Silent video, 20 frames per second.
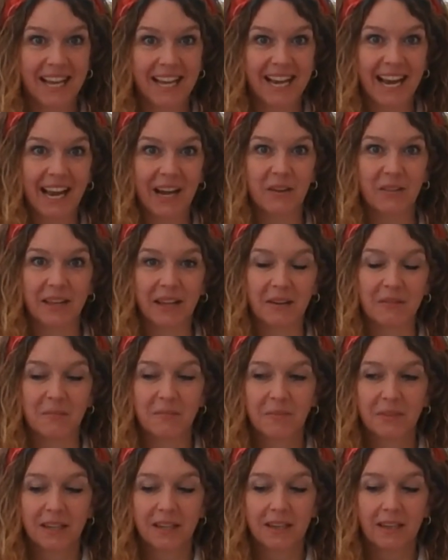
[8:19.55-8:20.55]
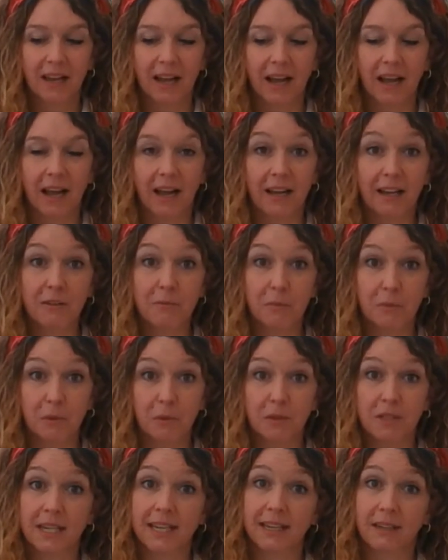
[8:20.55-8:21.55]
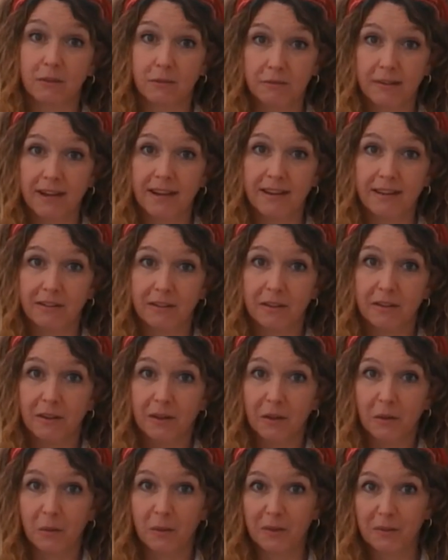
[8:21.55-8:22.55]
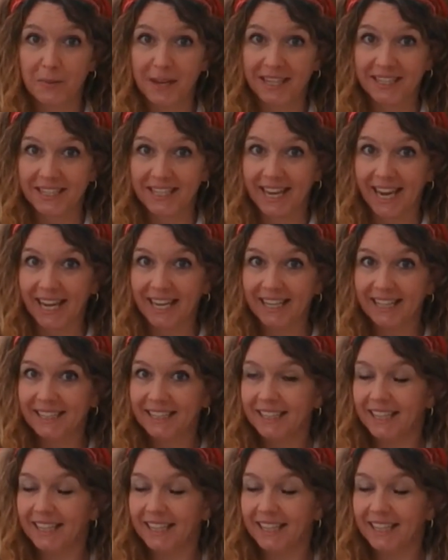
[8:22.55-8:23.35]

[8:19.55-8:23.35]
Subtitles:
Now then, I brought a little friend with me today.